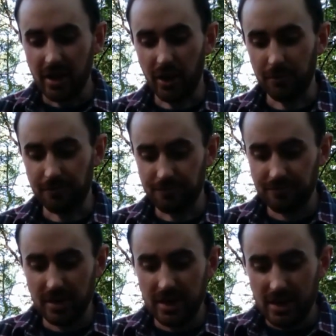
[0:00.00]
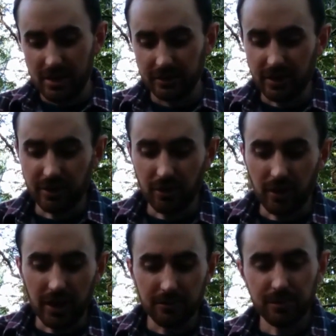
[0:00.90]
you know,
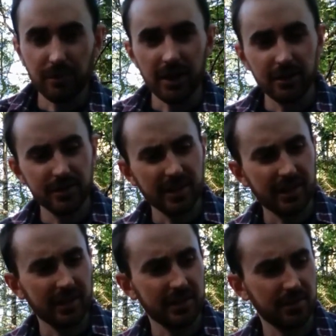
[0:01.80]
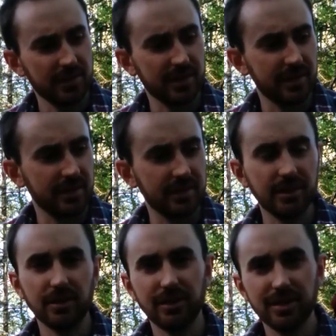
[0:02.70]
I think this was,
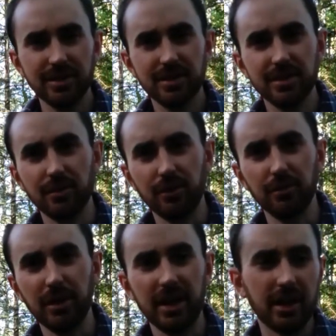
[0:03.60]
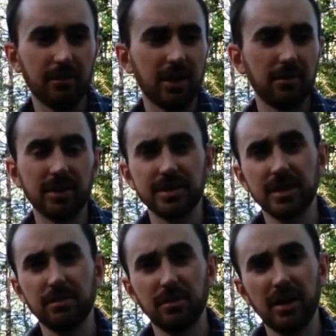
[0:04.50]
this is just an old bag. It might have been a
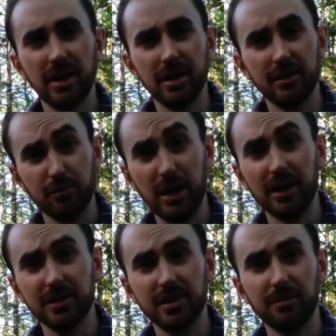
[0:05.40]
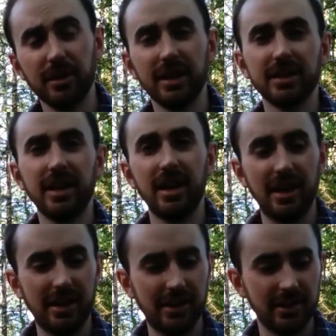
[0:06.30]
sleeping bag or something like that.
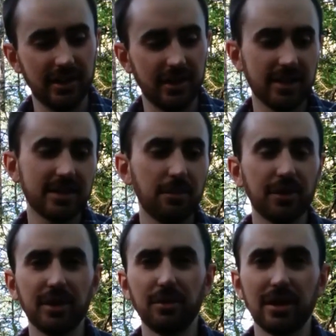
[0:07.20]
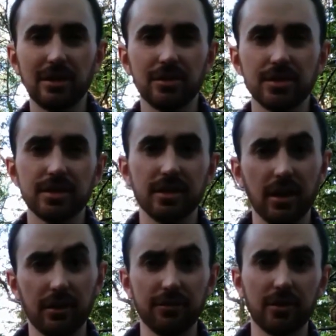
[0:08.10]
And that's typically what I use
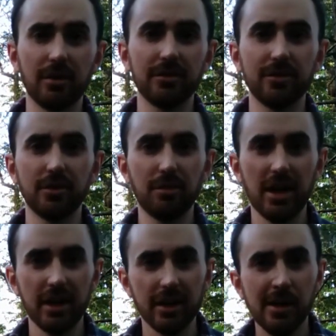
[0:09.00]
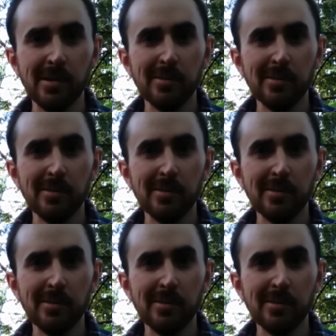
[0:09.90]
for my food bag.